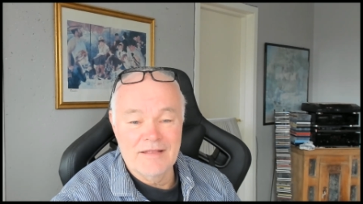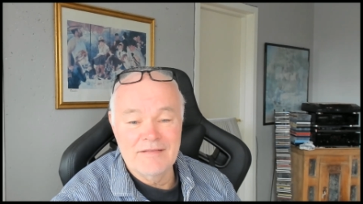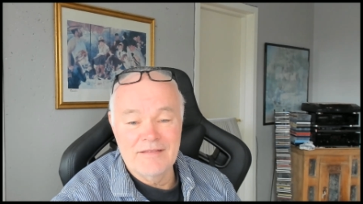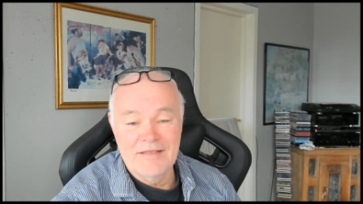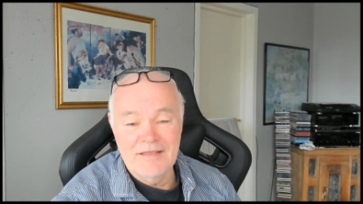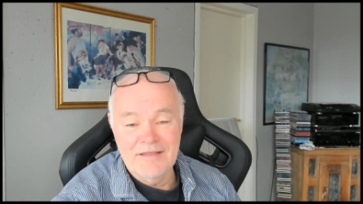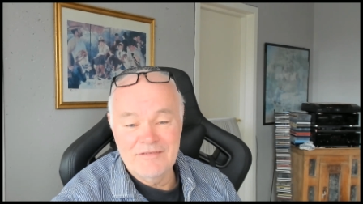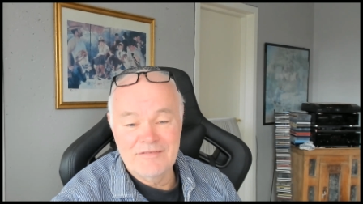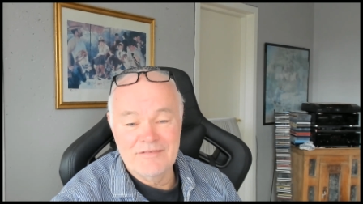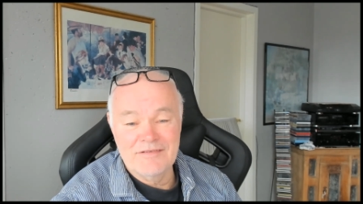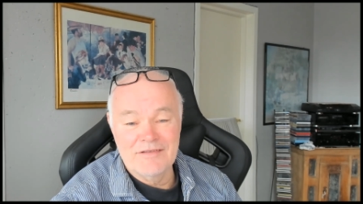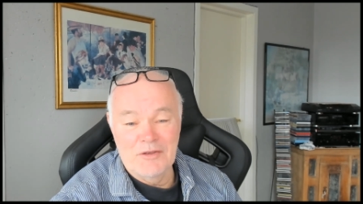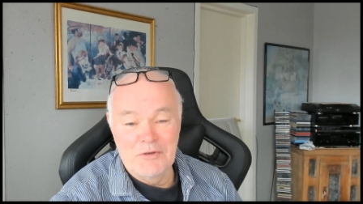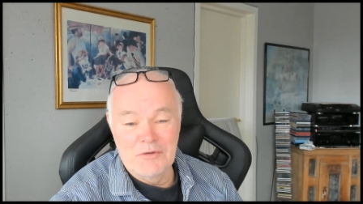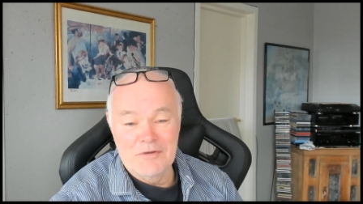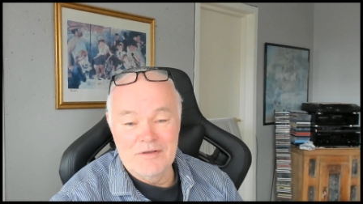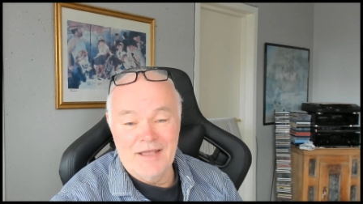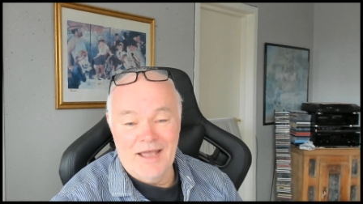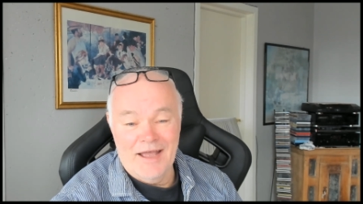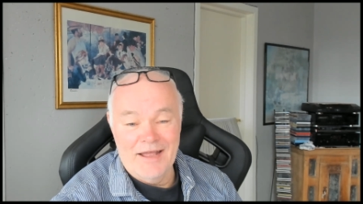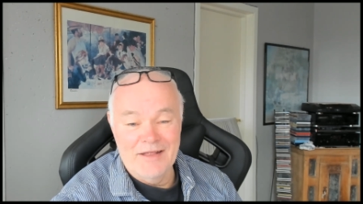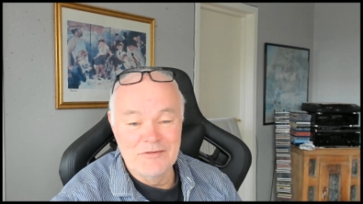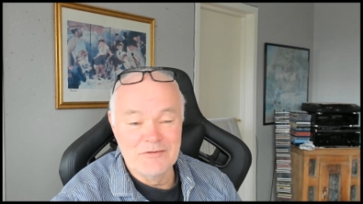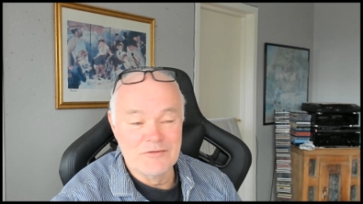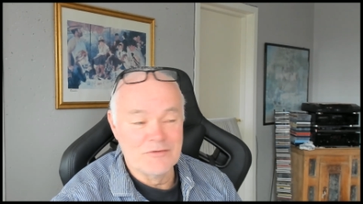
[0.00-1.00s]
you can't
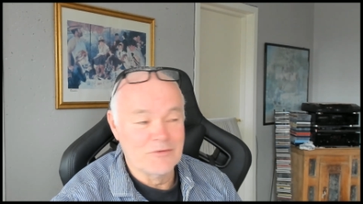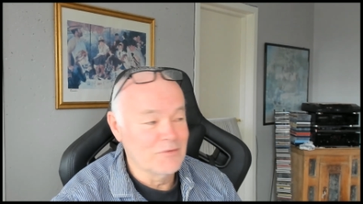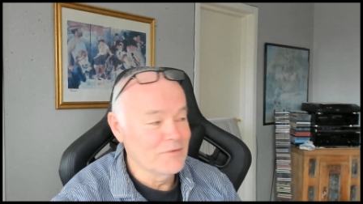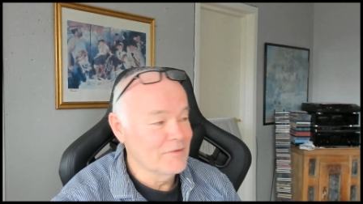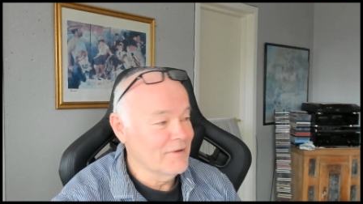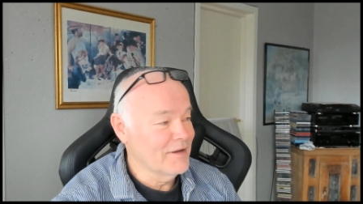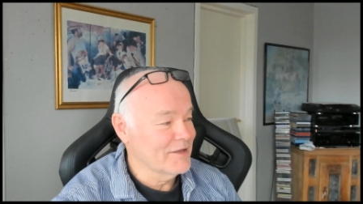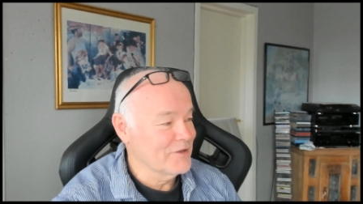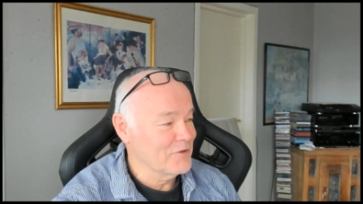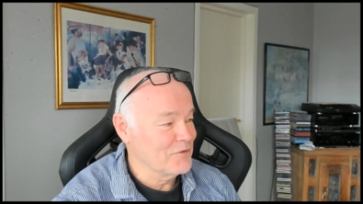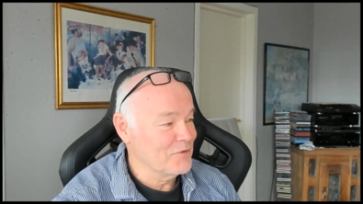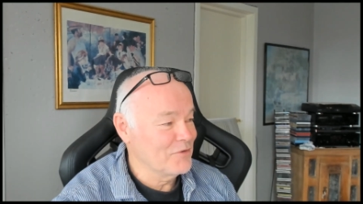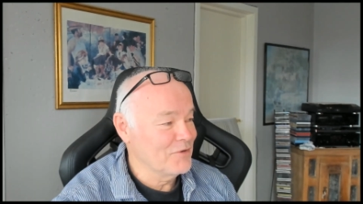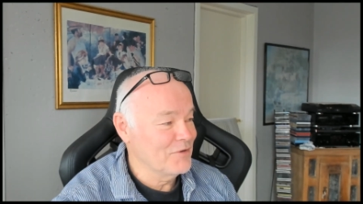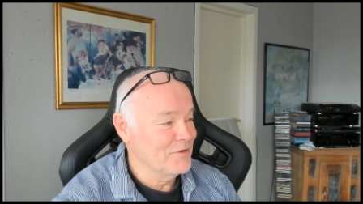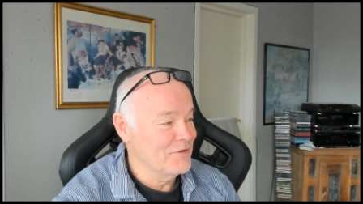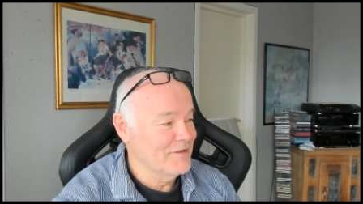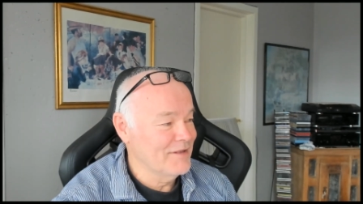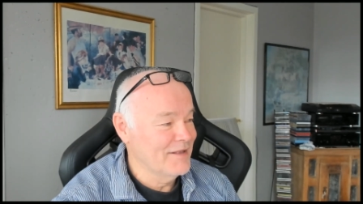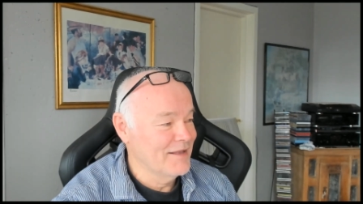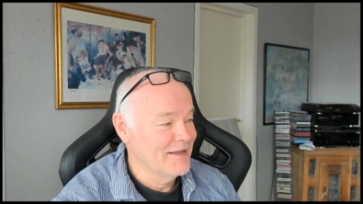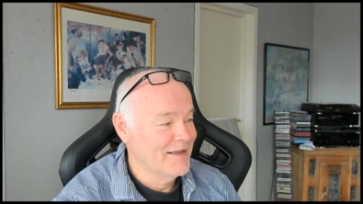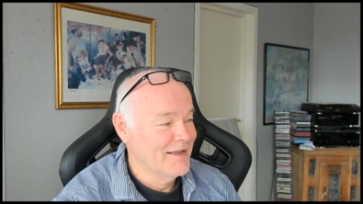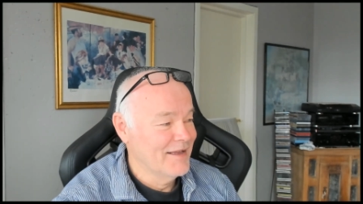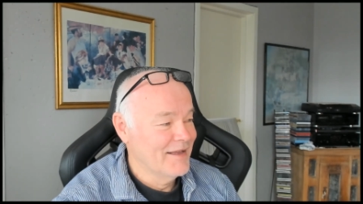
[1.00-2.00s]
do at all.
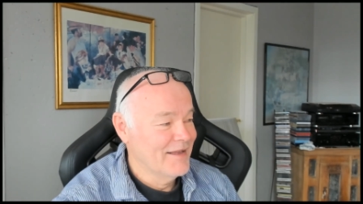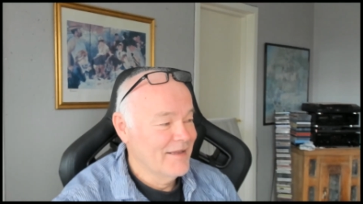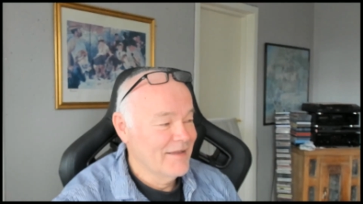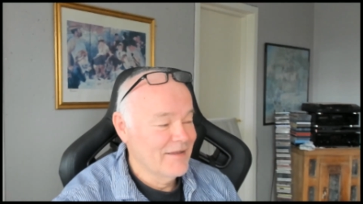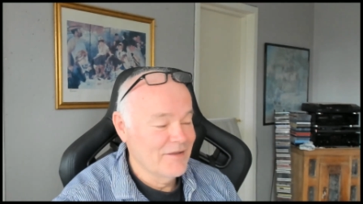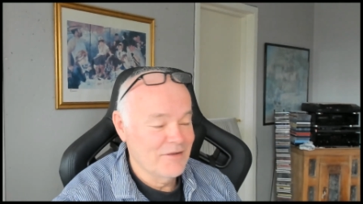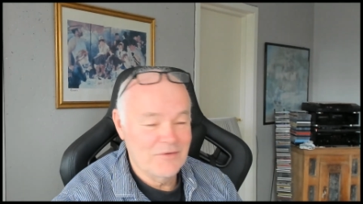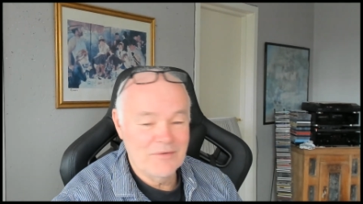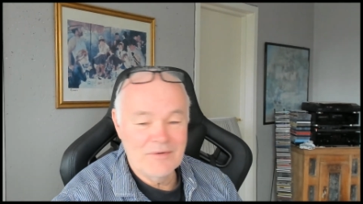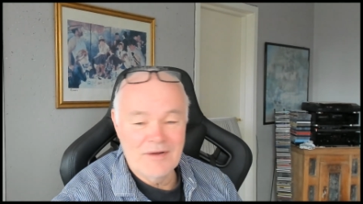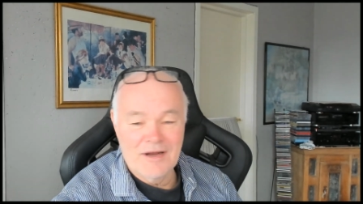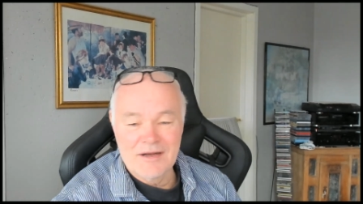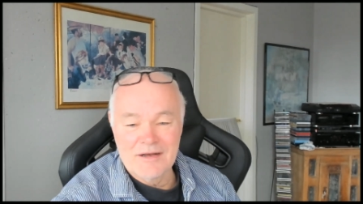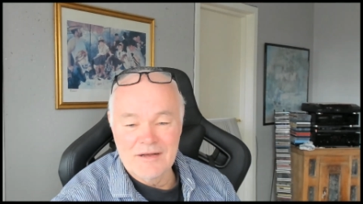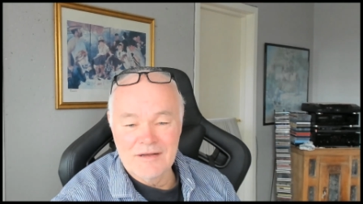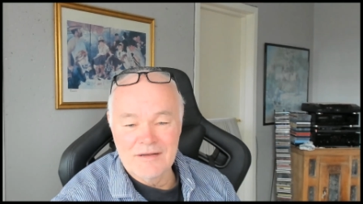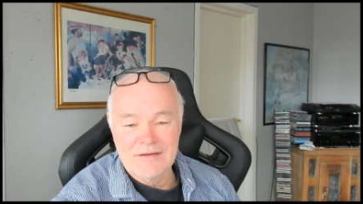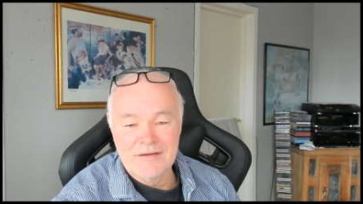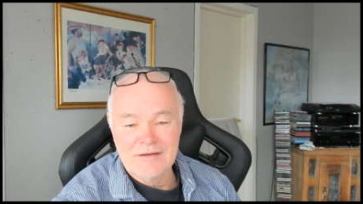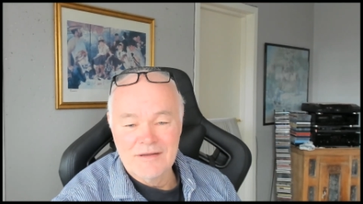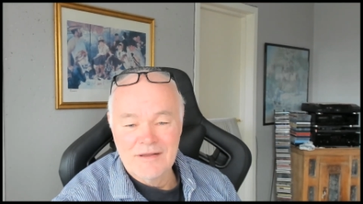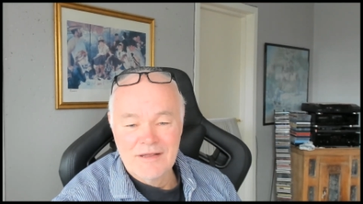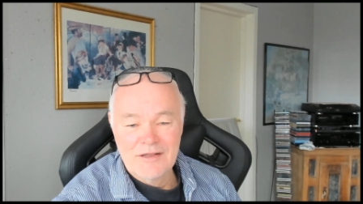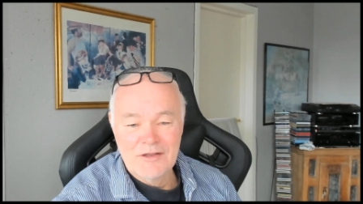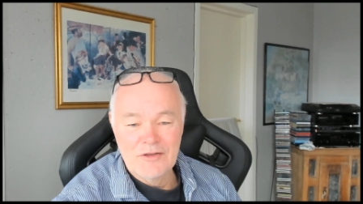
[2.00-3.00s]
You are
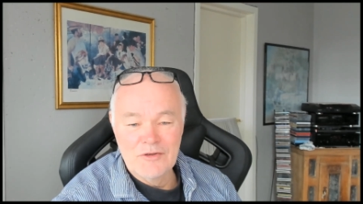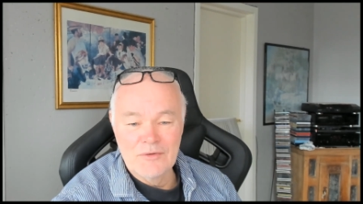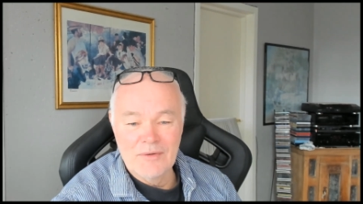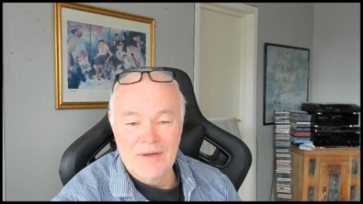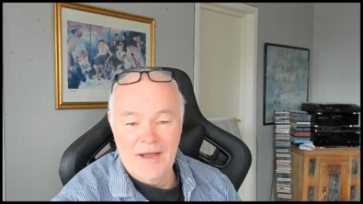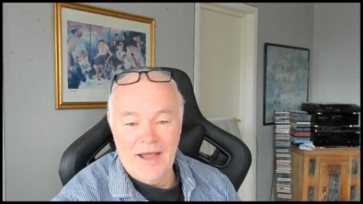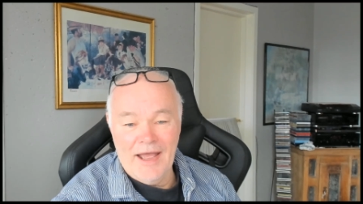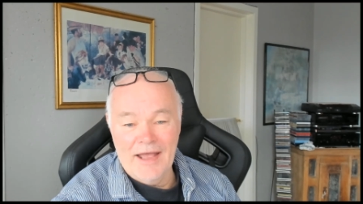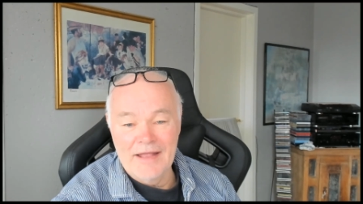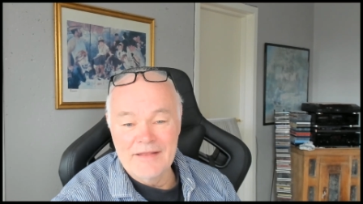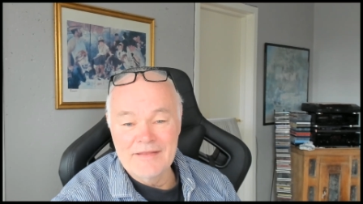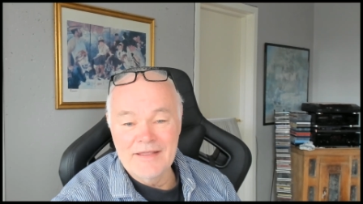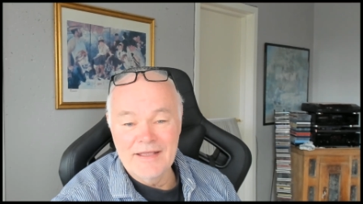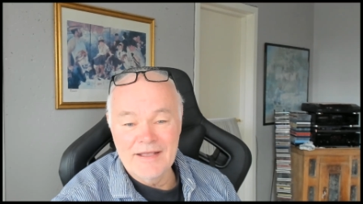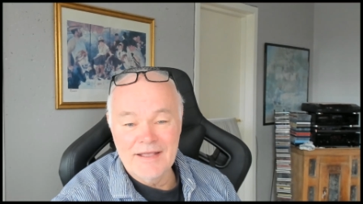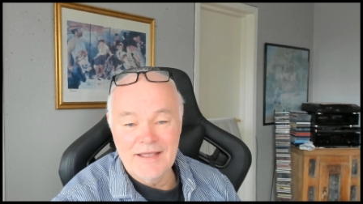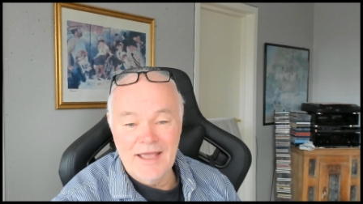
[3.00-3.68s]
you are handicapped.